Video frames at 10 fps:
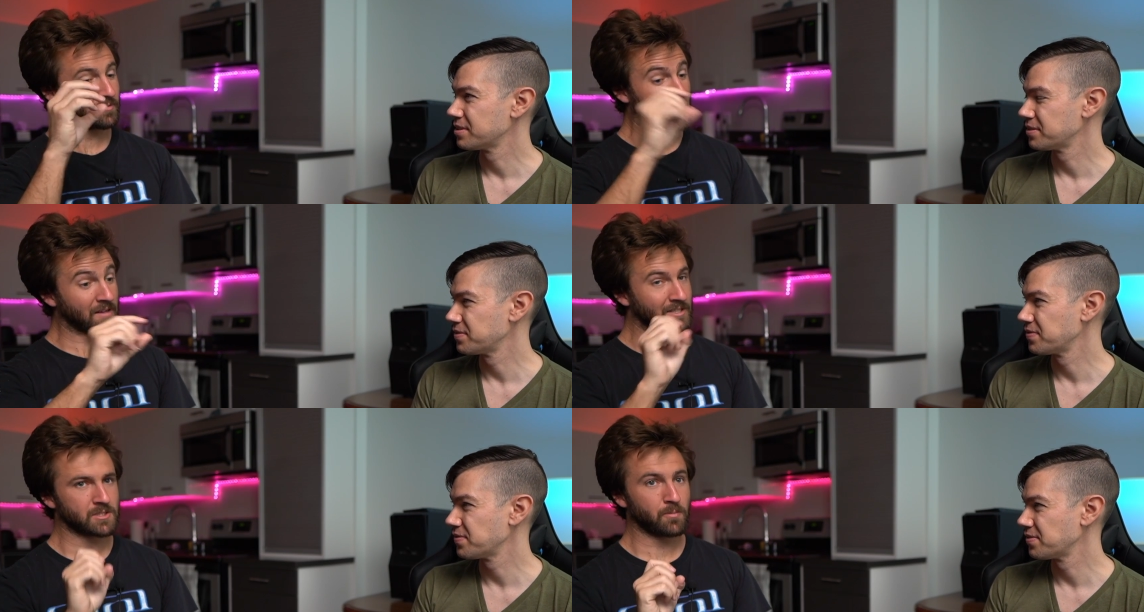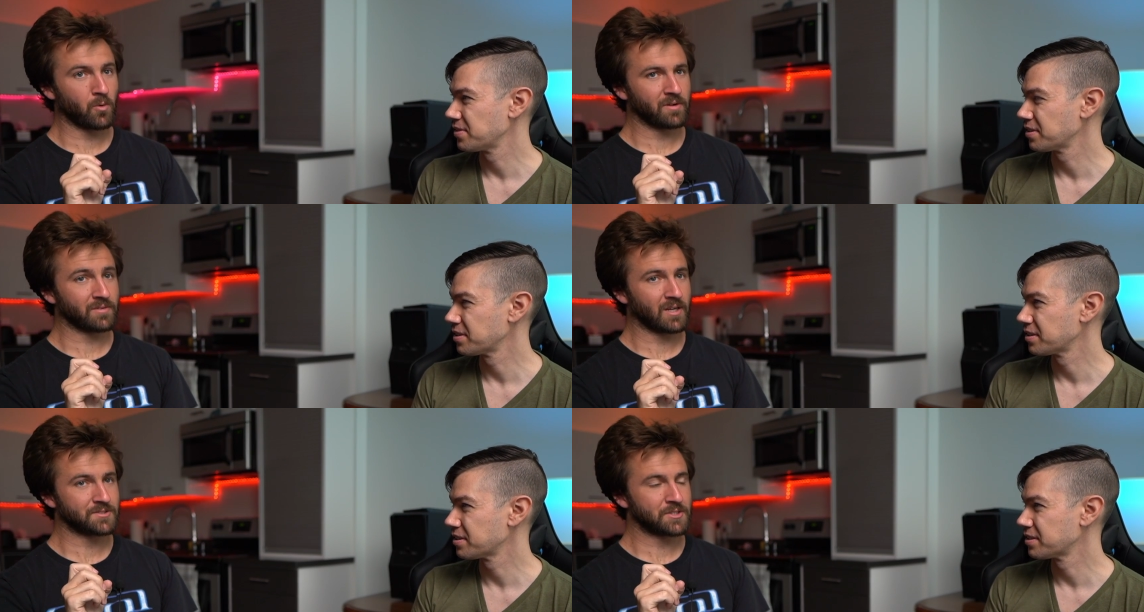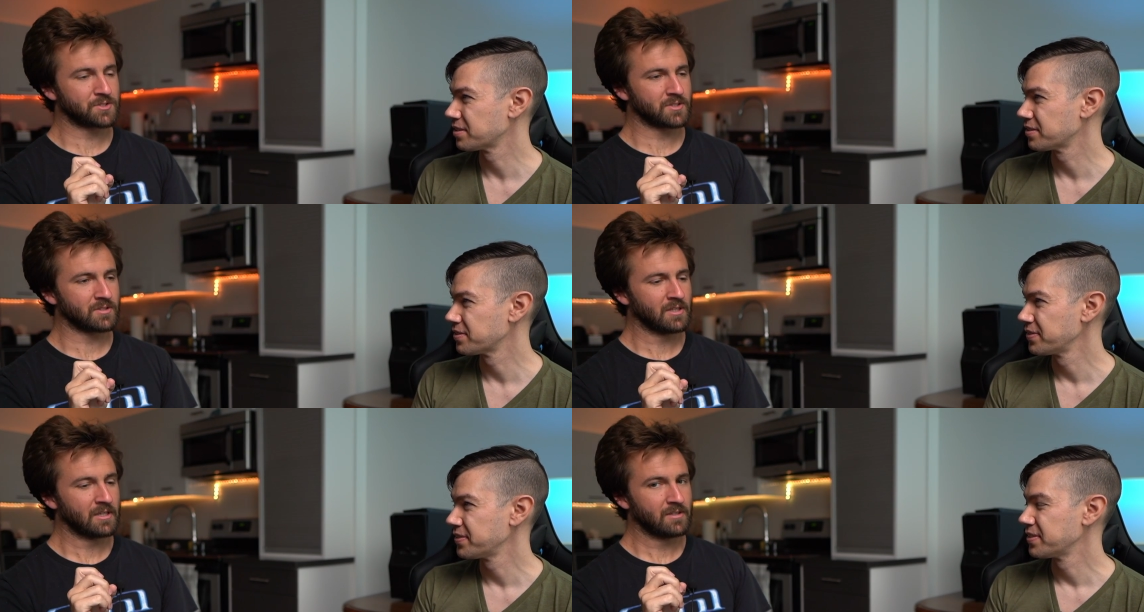Speaker 1: hey, that's the point of causation,
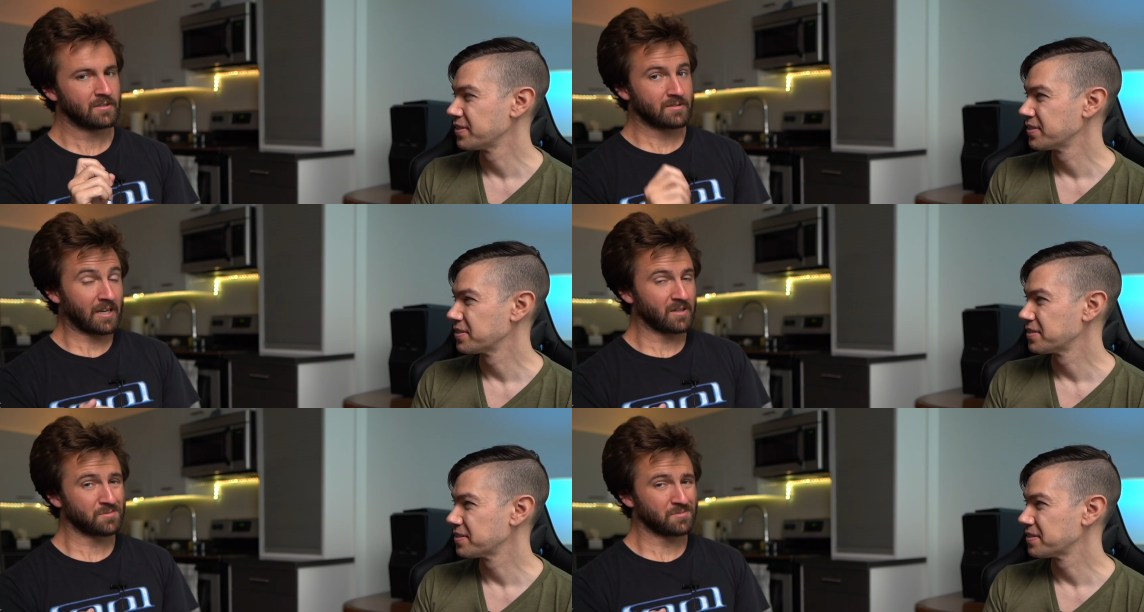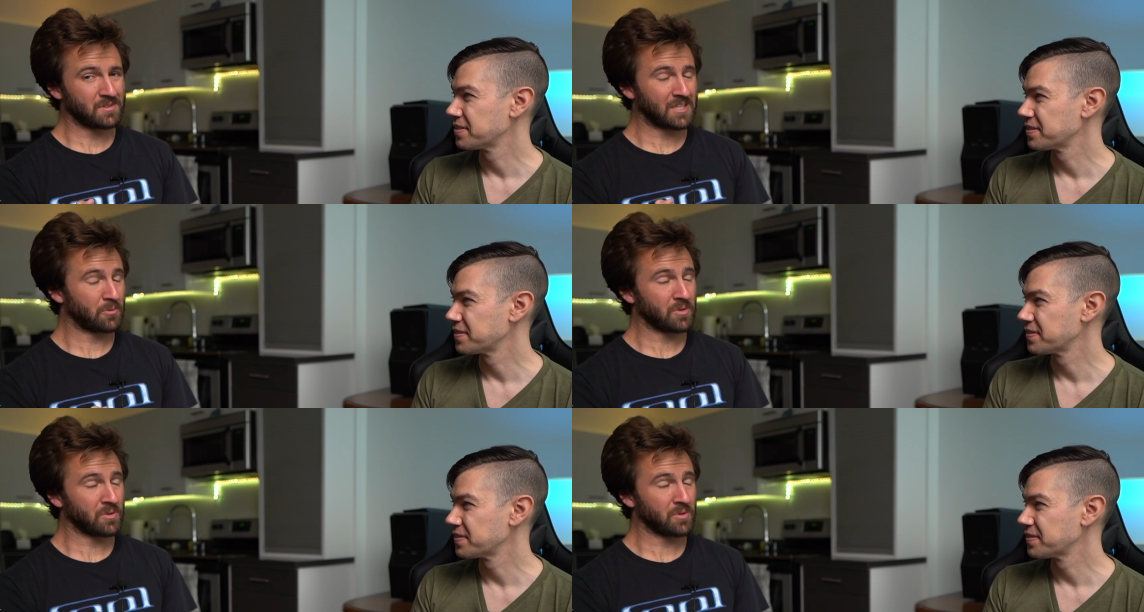kind of is how we